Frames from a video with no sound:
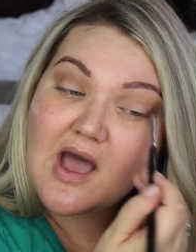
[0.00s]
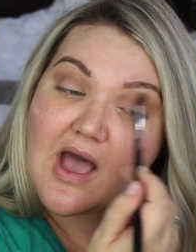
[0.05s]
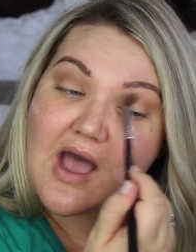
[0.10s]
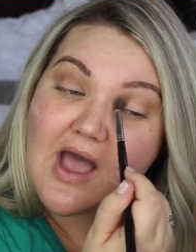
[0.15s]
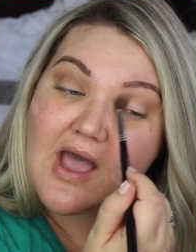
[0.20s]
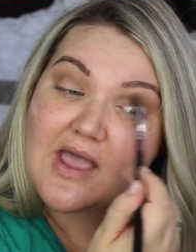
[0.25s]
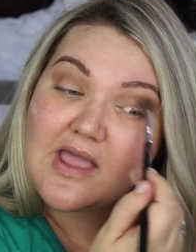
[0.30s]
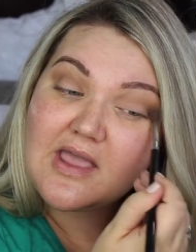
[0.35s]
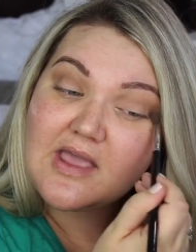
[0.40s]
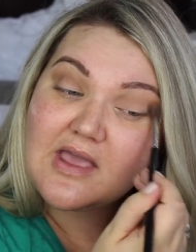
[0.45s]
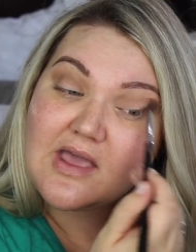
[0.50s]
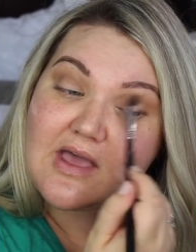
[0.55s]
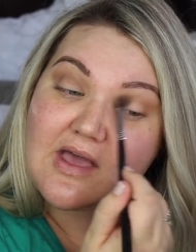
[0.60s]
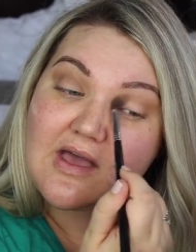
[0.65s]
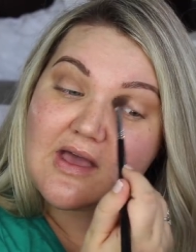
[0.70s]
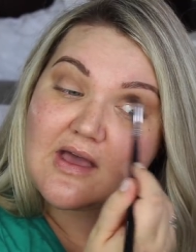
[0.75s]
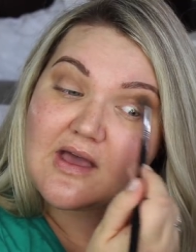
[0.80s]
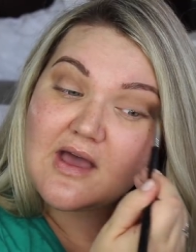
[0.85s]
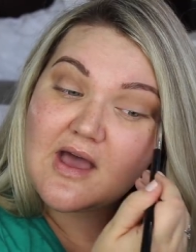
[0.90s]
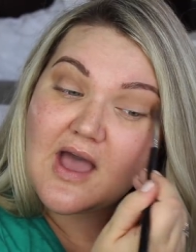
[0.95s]
I
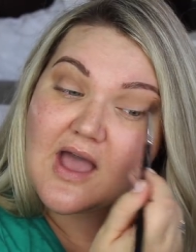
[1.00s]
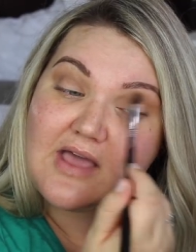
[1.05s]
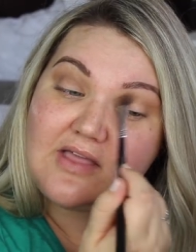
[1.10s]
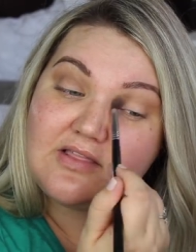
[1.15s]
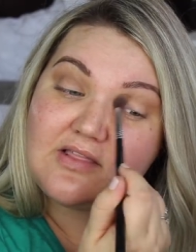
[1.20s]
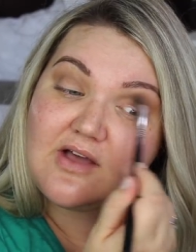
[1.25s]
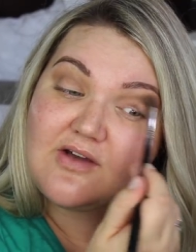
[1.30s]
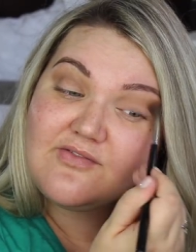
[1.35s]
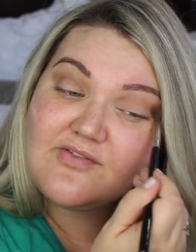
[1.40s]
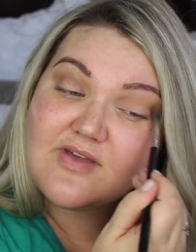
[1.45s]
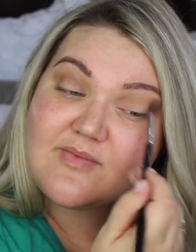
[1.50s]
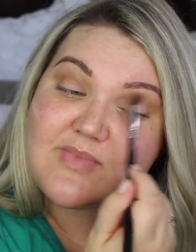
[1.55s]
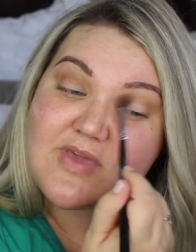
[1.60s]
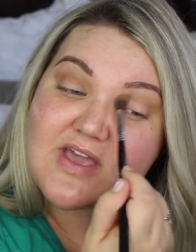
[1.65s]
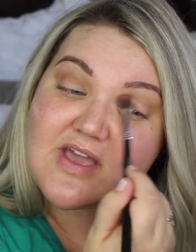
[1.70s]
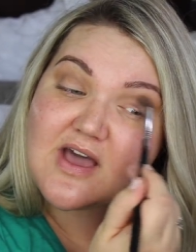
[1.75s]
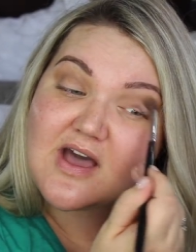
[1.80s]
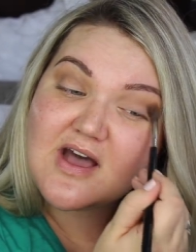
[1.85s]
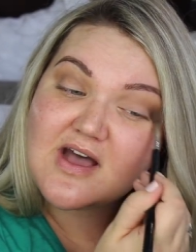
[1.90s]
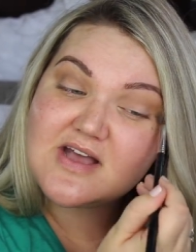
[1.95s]
I love it
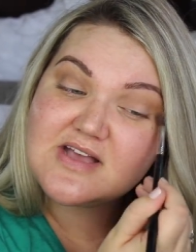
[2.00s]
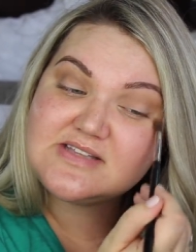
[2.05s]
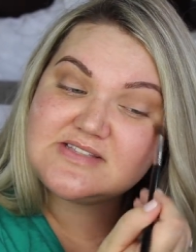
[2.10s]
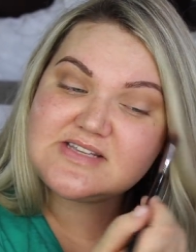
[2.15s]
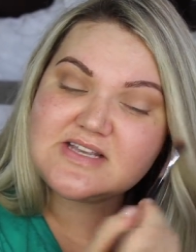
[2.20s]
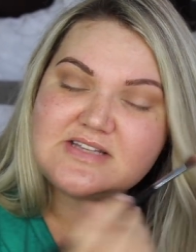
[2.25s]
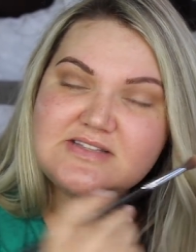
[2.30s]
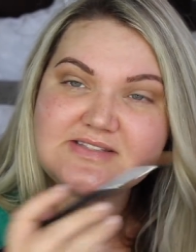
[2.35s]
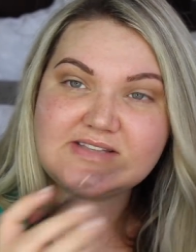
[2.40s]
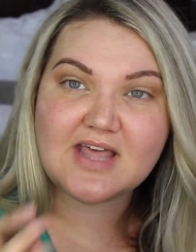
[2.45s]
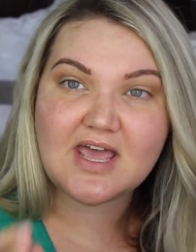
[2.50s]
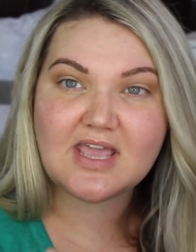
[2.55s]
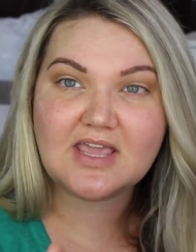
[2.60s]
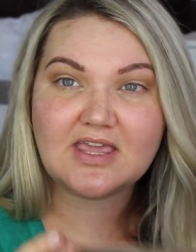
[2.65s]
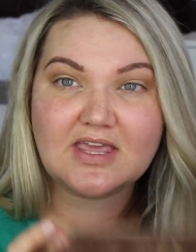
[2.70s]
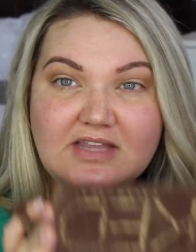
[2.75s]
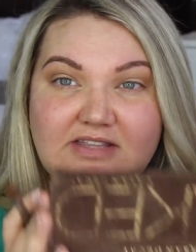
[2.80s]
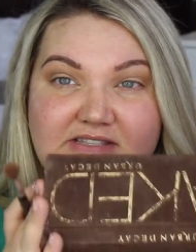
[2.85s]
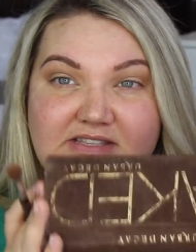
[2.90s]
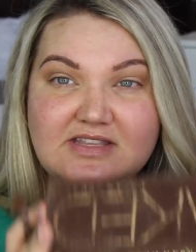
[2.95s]
because it's
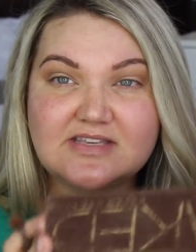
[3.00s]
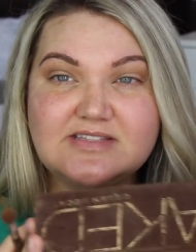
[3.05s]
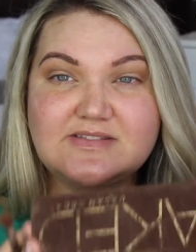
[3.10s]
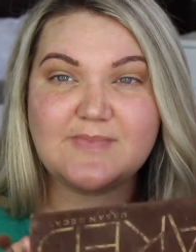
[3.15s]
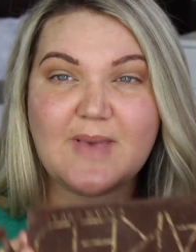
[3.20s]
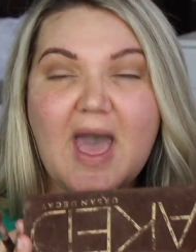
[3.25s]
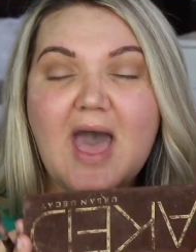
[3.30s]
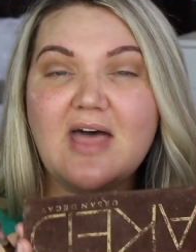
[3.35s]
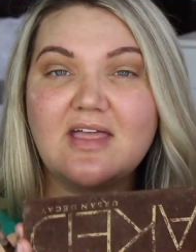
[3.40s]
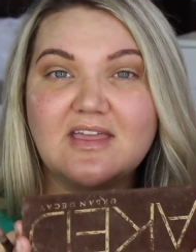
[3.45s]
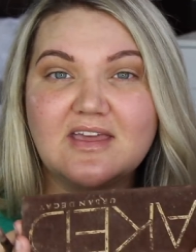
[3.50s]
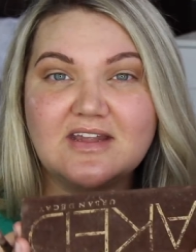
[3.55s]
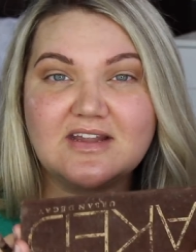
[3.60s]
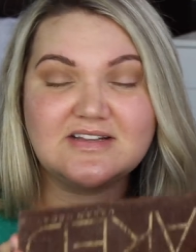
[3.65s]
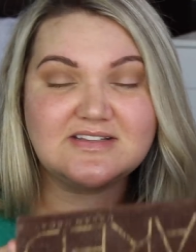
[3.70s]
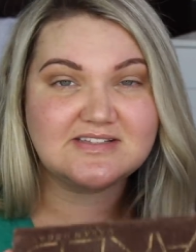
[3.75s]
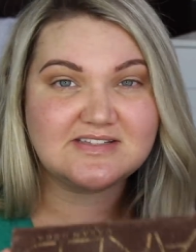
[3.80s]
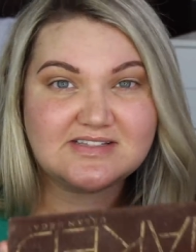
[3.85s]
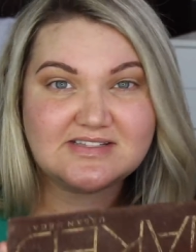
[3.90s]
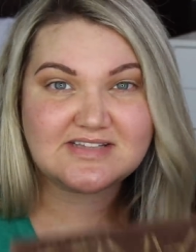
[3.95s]
like it's this palette
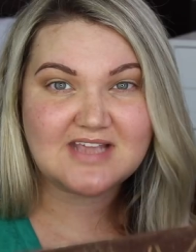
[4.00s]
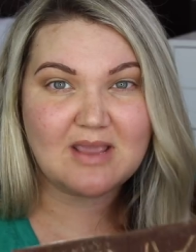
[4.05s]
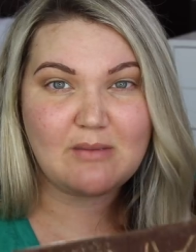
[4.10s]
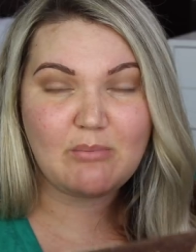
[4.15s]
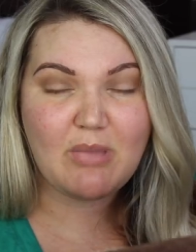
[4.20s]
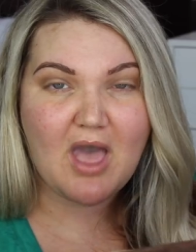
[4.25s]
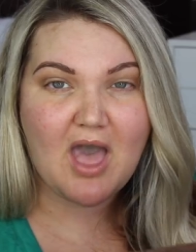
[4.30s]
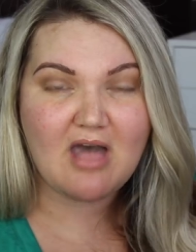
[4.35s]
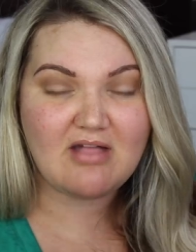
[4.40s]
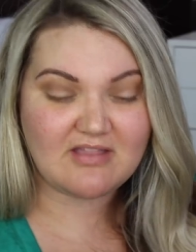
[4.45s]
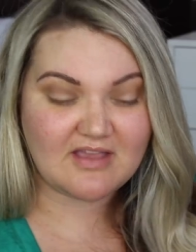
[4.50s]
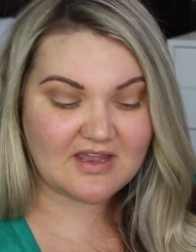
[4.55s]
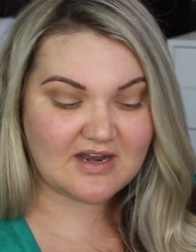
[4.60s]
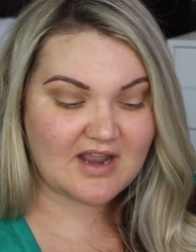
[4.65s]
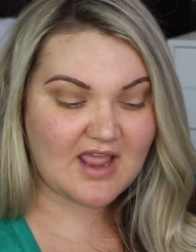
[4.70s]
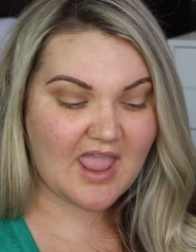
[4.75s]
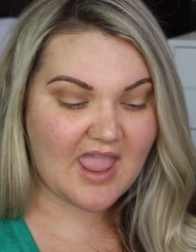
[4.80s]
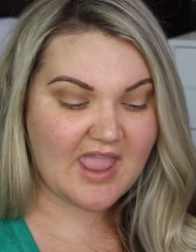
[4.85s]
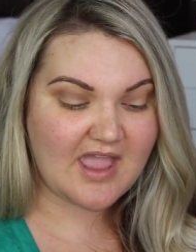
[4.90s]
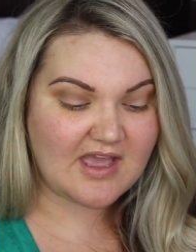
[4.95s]
it's the same
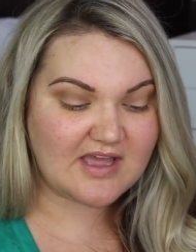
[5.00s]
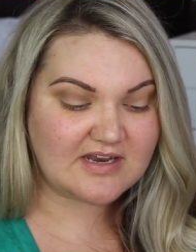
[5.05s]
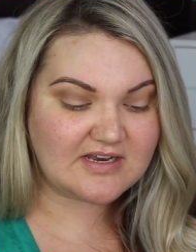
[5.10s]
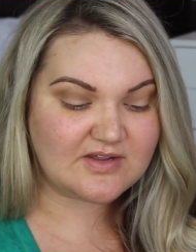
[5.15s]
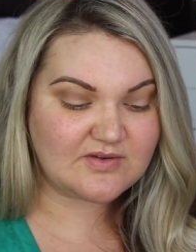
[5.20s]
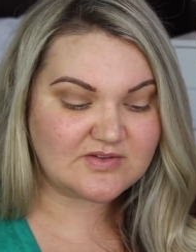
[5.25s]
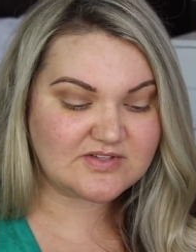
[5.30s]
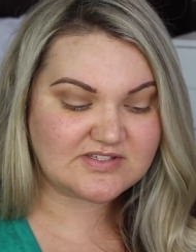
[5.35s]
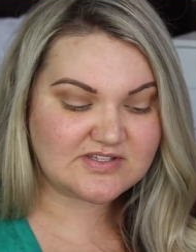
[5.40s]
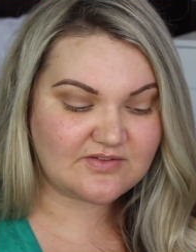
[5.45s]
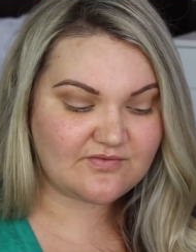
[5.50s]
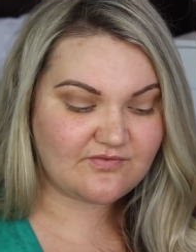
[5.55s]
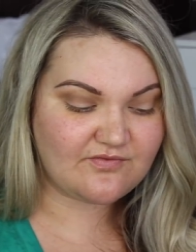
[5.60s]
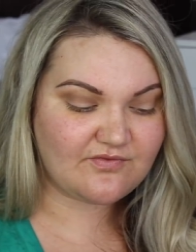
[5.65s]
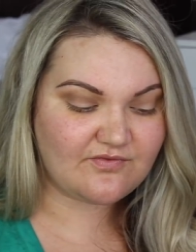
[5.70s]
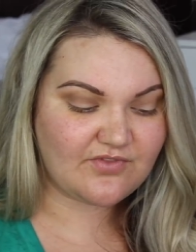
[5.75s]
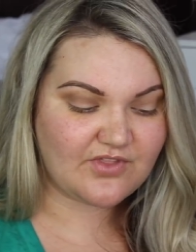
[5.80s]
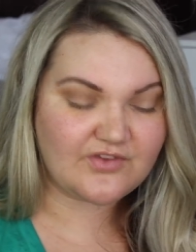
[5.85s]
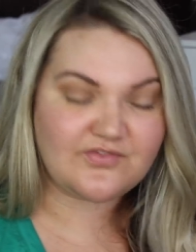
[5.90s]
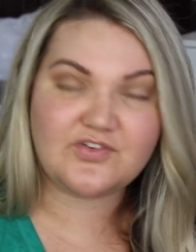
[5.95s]
palette and it was the
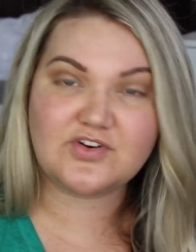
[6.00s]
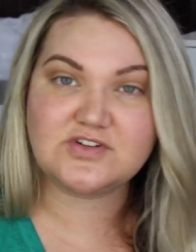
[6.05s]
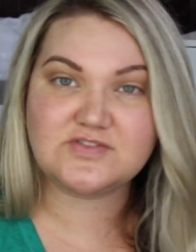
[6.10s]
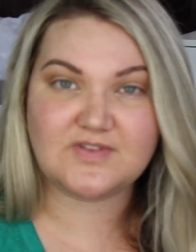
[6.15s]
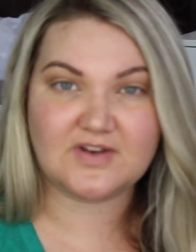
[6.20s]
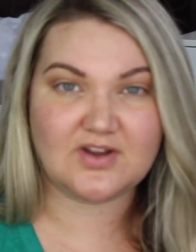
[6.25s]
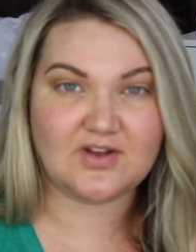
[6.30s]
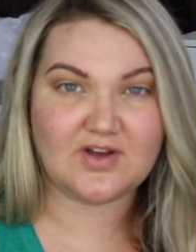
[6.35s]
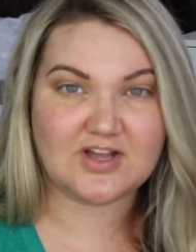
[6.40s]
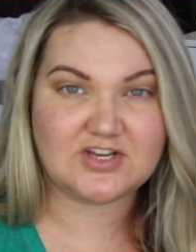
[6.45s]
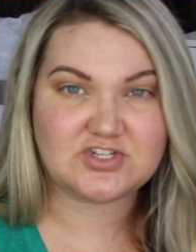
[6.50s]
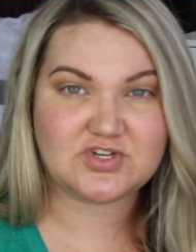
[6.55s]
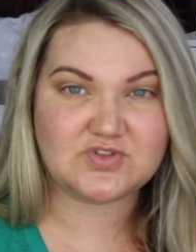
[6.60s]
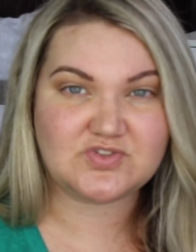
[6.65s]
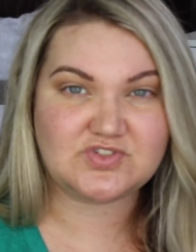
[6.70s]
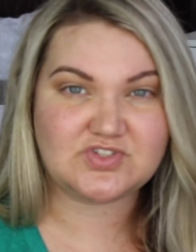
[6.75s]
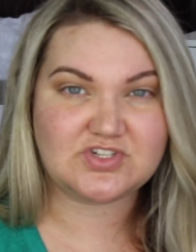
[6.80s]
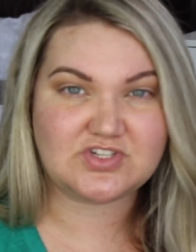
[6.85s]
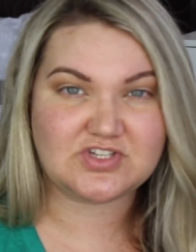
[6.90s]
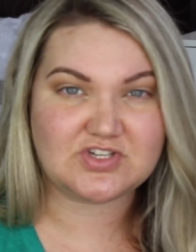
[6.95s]
the first video I
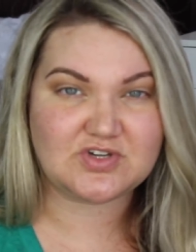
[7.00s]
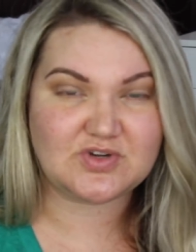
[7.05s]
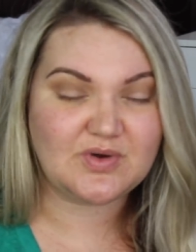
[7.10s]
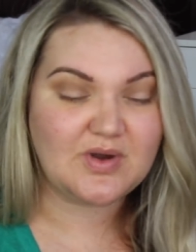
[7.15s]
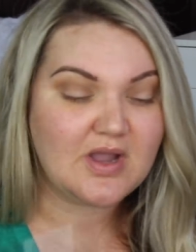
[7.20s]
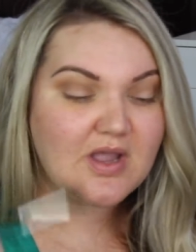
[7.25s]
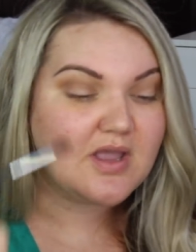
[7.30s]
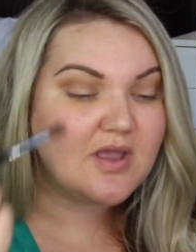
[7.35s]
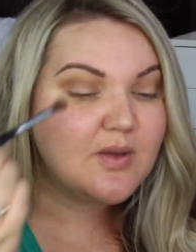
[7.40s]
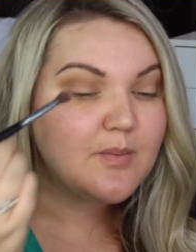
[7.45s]
chose to do